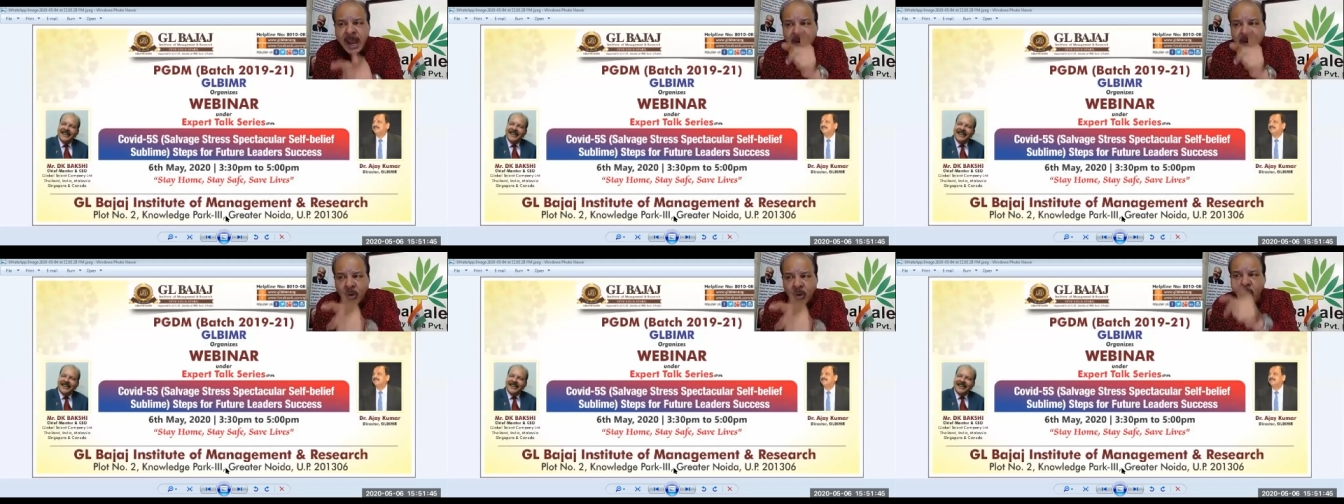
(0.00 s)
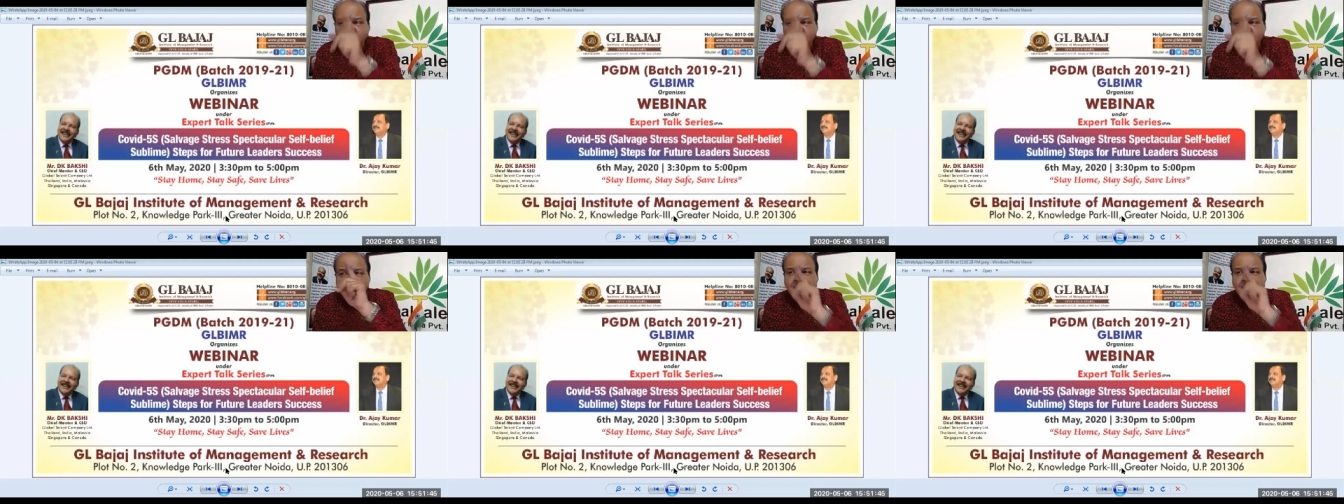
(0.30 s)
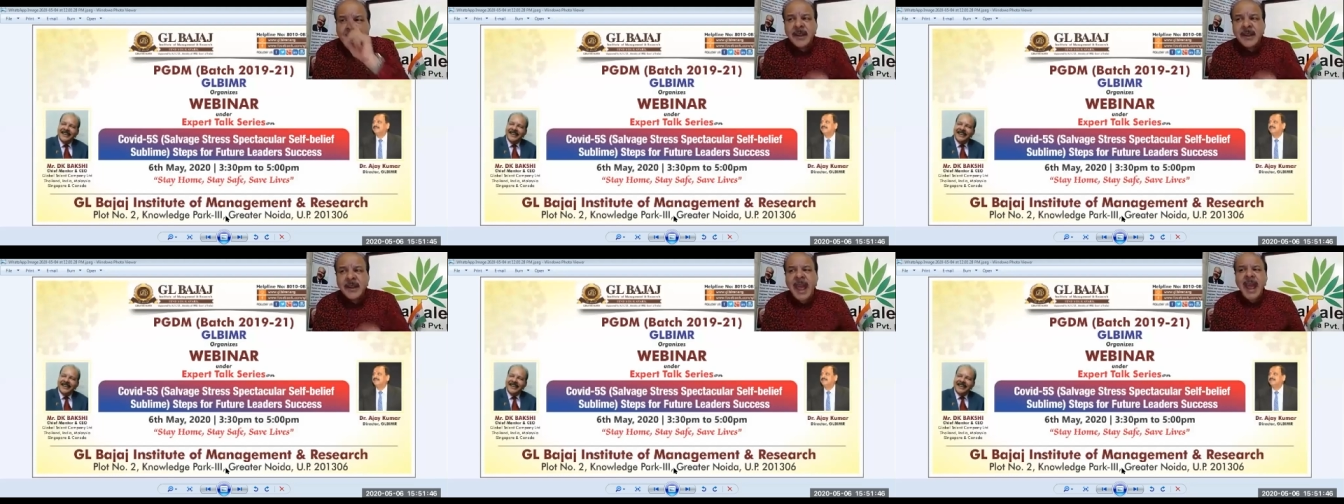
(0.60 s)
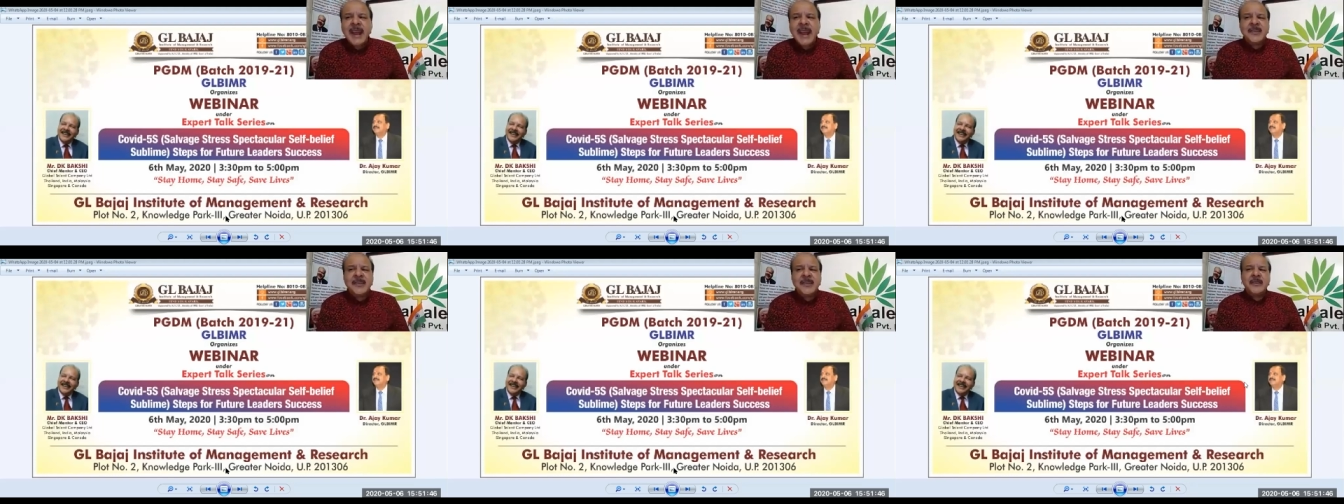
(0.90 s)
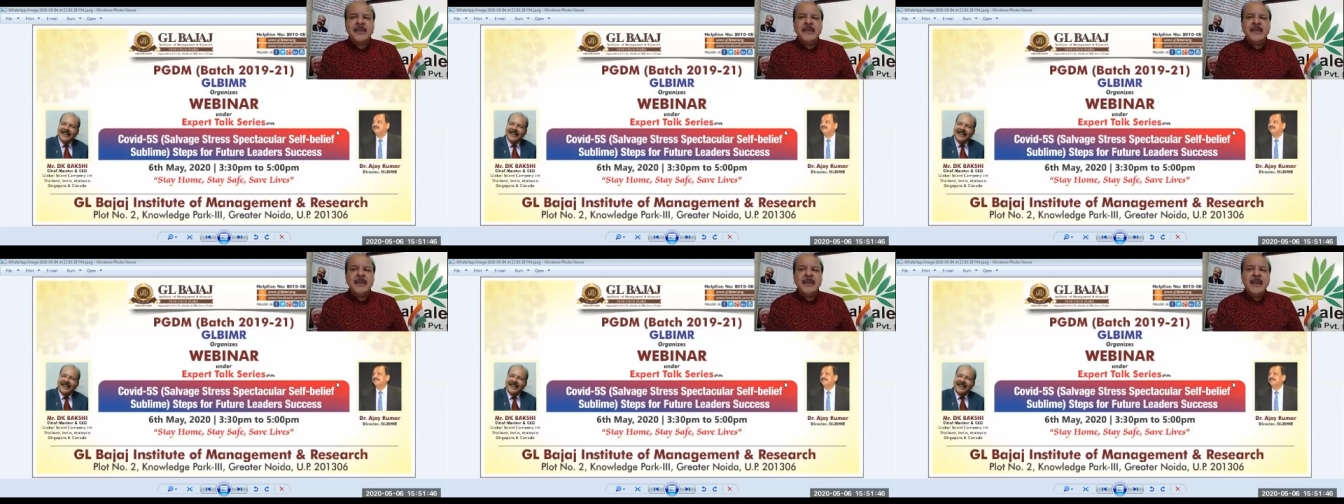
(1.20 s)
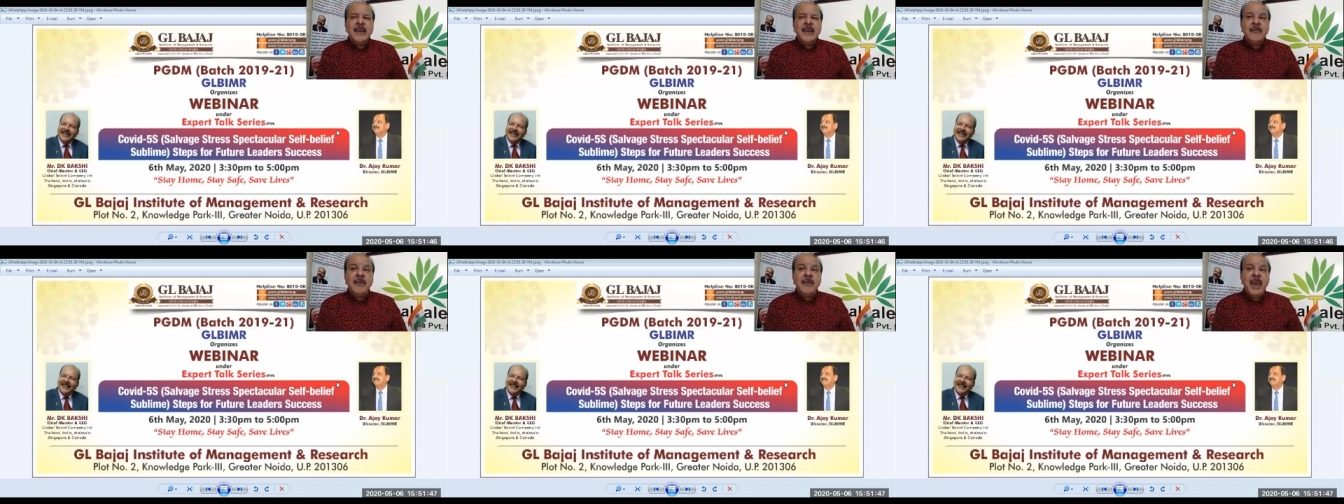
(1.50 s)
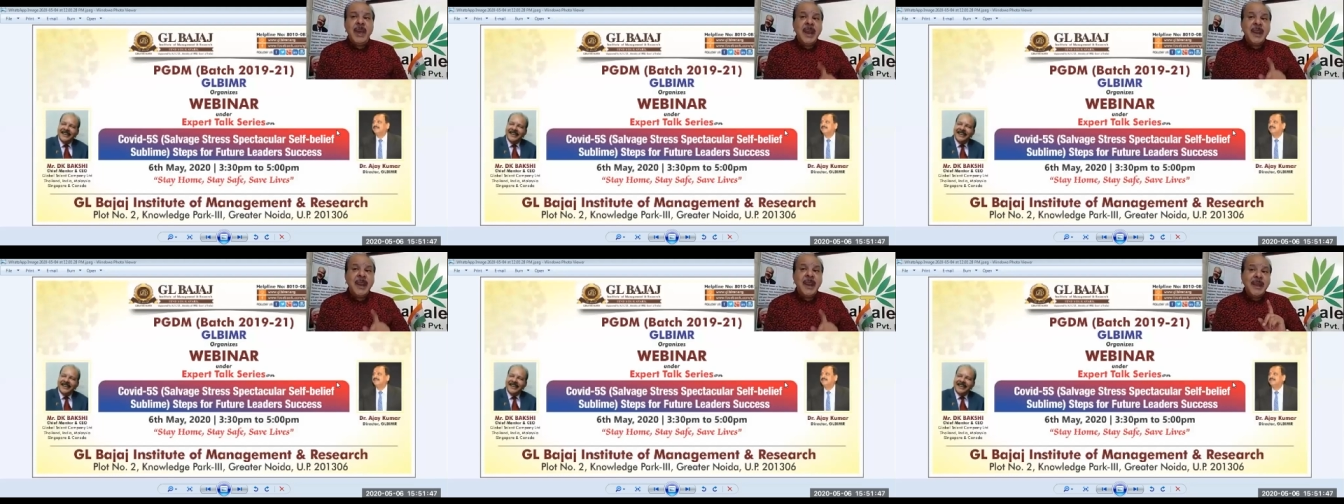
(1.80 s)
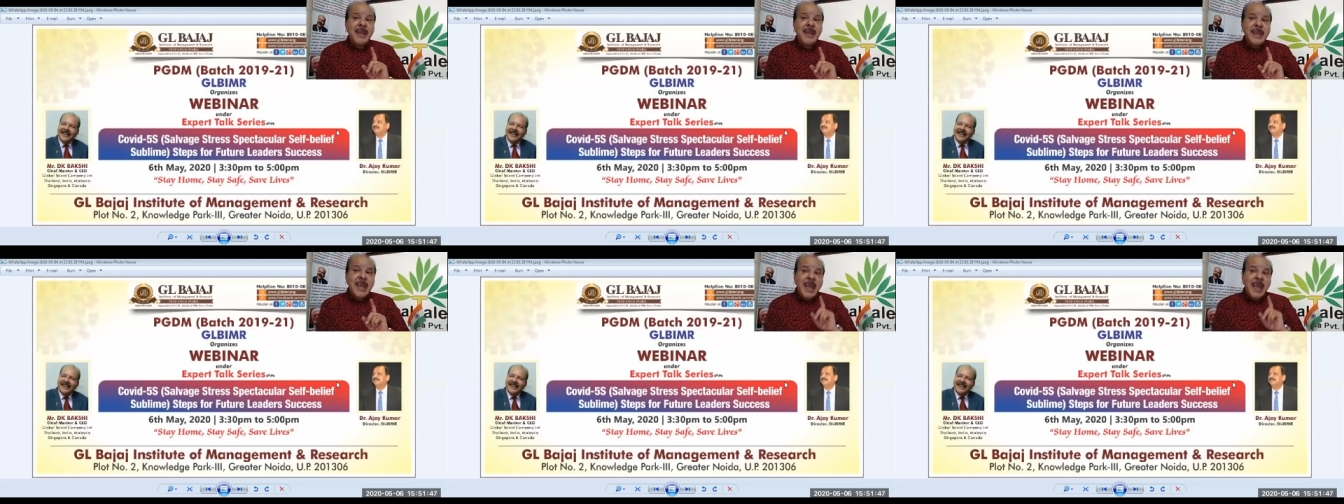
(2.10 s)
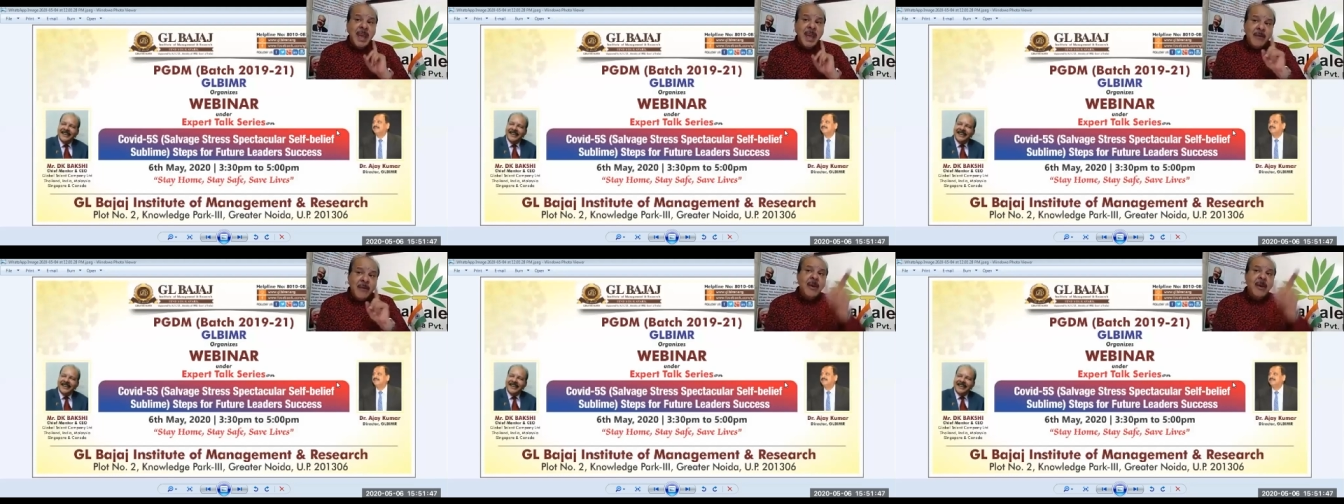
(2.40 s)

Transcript: go and act wherever